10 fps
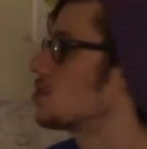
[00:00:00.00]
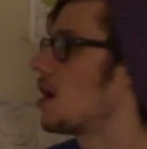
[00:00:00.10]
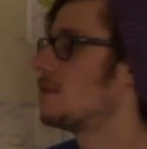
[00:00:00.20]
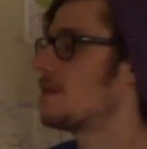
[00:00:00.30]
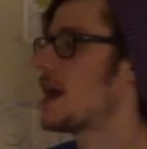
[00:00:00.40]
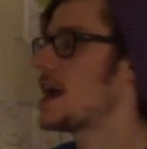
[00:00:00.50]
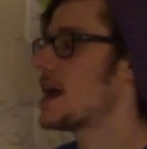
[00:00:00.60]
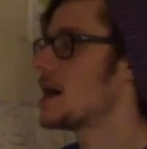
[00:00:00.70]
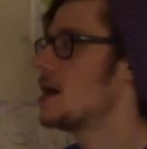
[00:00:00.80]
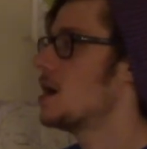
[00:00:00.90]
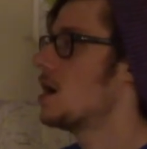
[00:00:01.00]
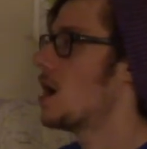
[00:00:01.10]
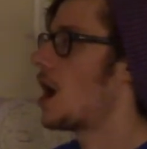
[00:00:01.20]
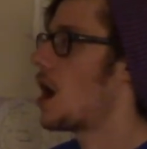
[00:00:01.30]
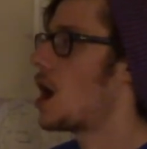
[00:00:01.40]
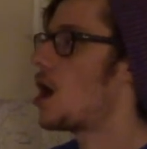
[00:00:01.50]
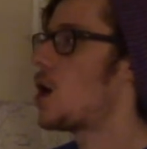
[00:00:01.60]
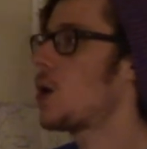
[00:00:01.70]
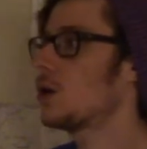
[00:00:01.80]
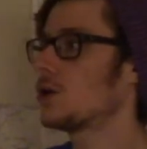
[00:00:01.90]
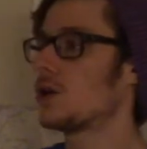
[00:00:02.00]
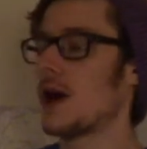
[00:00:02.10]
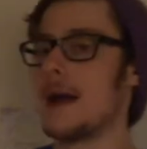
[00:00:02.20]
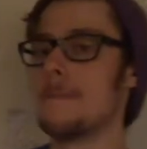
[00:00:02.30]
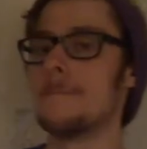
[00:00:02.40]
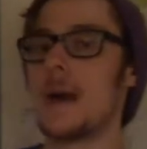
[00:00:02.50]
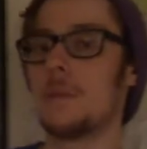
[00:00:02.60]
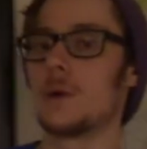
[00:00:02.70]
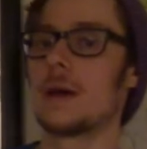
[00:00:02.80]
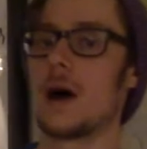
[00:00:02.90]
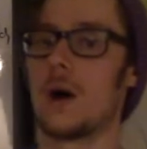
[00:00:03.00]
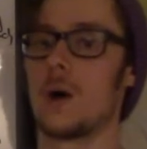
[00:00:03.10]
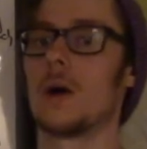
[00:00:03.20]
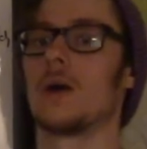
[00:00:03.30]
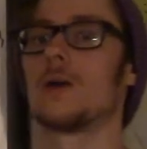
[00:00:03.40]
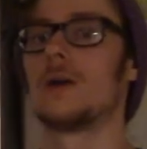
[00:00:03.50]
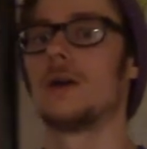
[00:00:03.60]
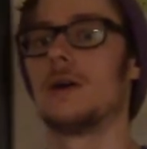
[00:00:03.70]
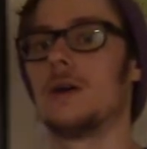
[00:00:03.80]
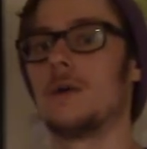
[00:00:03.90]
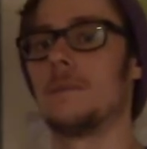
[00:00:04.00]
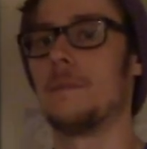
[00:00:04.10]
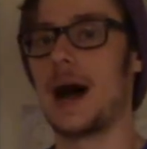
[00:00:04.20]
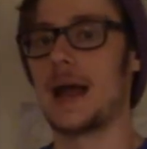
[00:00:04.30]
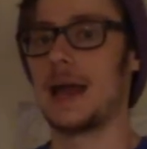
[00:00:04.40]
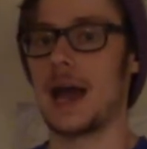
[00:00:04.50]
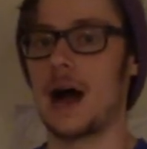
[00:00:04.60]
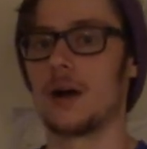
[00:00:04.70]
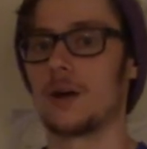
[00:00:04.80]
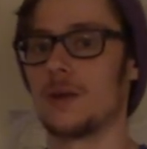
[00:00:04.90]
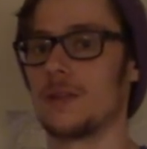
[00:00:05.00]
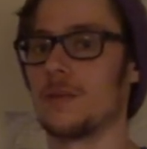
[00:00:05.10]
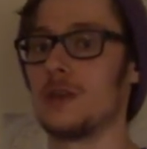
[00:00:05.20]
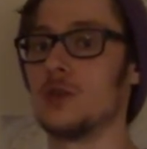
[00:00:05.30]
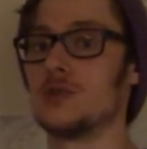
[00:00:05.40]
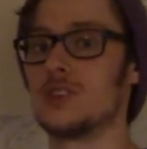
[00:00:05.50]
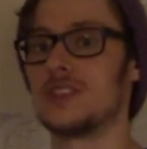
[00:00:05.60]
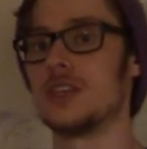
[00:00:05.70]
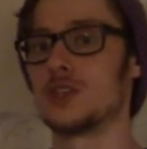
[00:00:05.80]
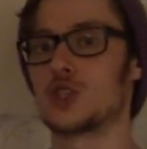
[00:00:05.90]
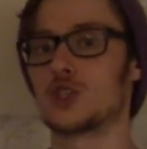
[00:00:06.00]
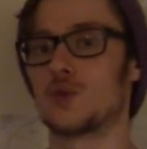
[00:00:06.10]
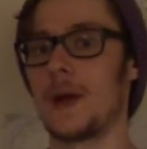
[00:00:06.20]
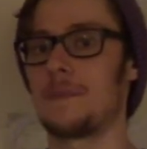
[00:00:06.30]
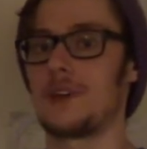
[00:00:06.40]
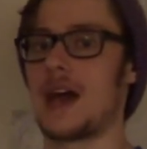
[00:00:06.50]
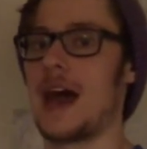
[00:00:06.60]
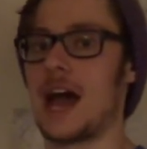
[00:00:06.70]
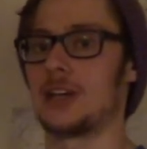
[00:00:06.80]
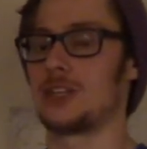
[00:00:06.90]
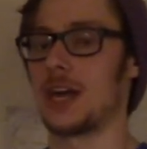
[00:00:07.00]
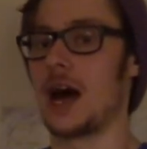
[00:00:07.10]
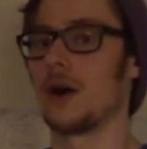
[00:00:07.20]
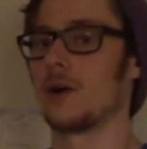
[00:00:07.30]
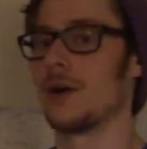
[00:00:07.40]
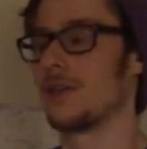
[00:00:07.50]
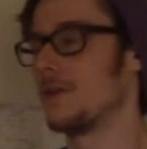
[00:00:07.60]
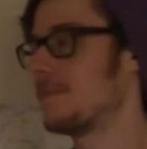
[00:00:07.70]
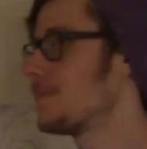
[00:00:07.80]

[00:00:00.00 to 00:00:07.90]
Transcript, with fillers: of a uh, harder, a memory hard mining algorithm that uses the Scrypt hashing algorithm.